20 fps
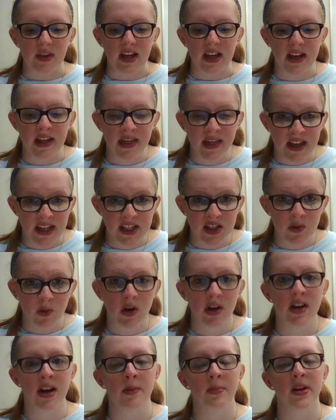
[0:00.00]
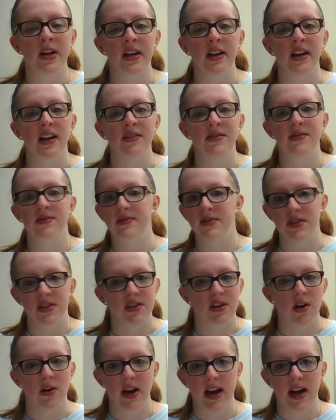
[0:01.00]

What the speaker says: This one I'm going to just go